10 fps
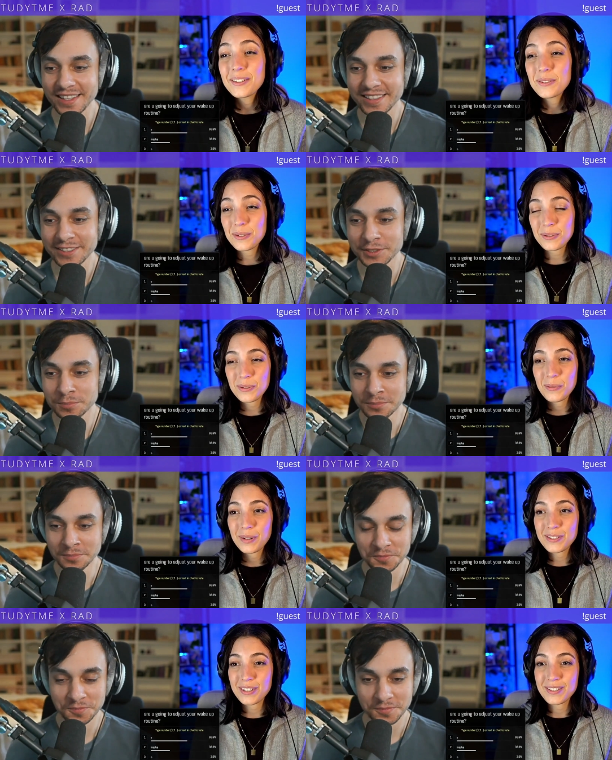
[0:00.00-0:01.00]
Speaker 1: you so, so
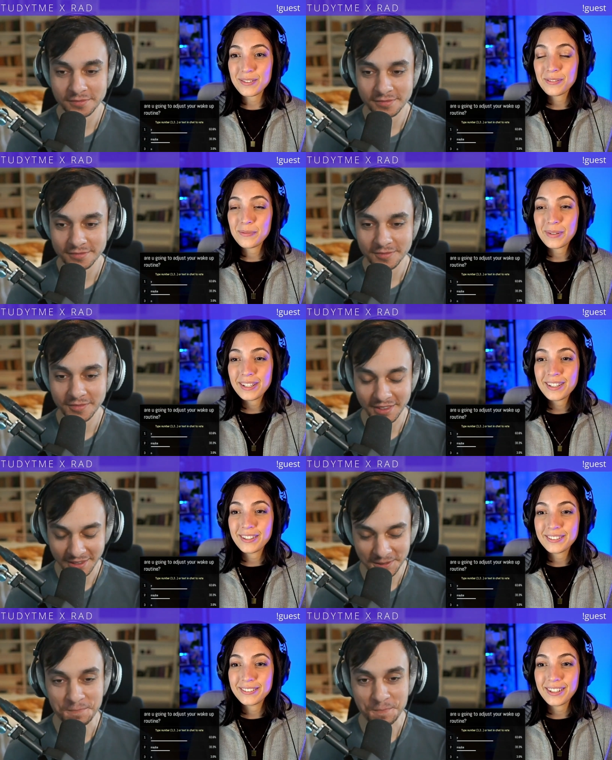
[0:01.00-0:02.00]
much, Jason, for being
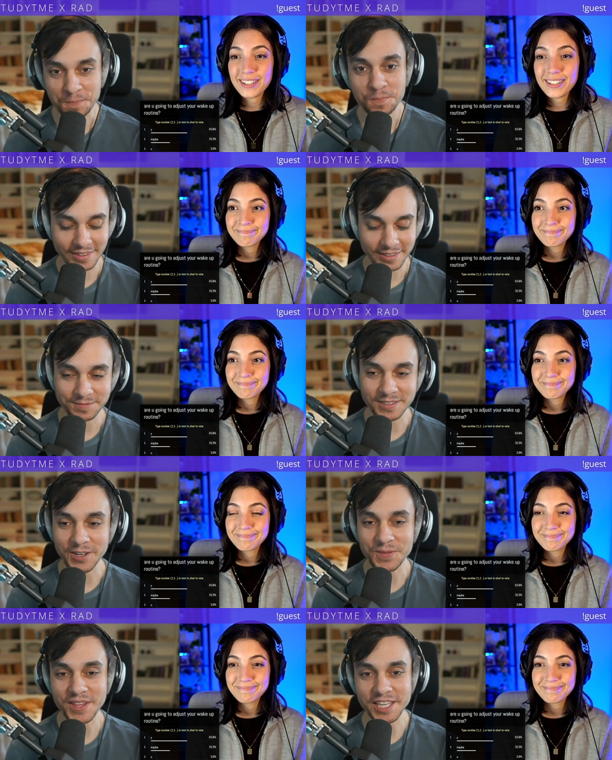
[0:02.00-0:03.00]
here today.
Speaker 2: Oh,
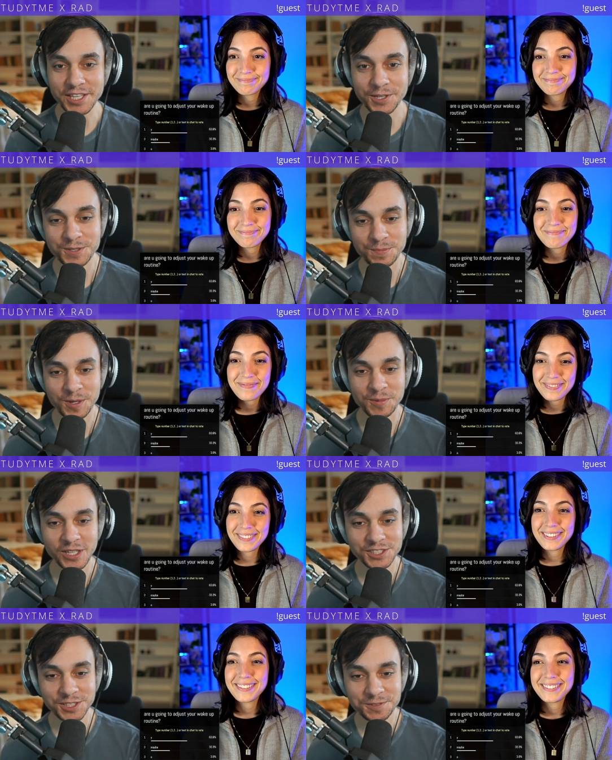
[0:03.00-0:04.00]
thank you. It's my
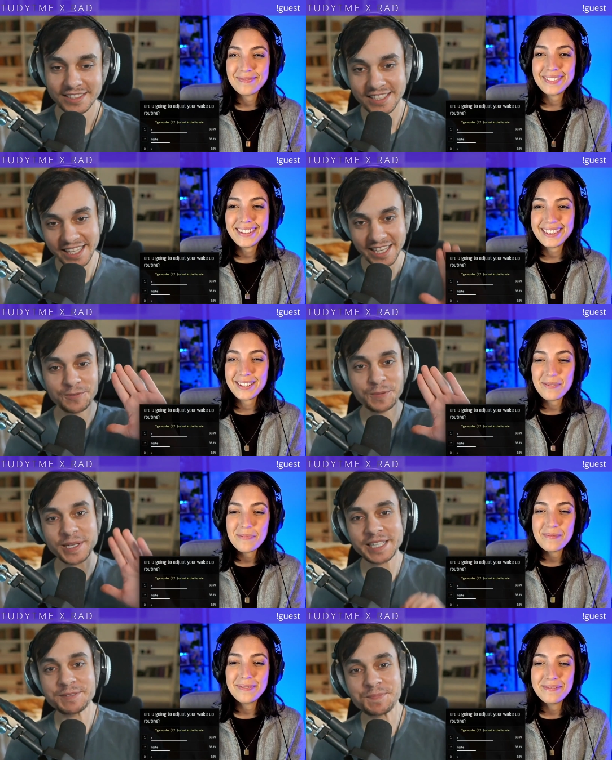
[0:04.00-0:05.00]
pleasure. Take care, everybody.
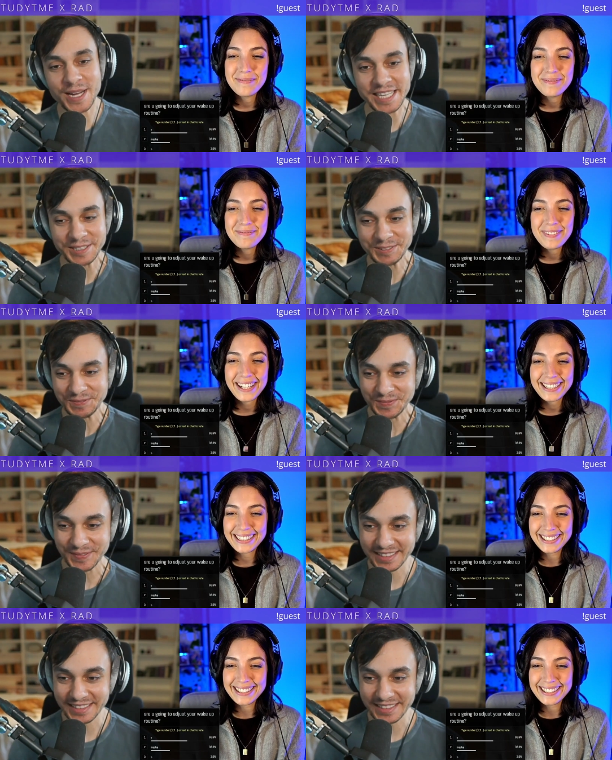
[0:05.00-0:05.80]
Bye.
Speaker 1: Bye.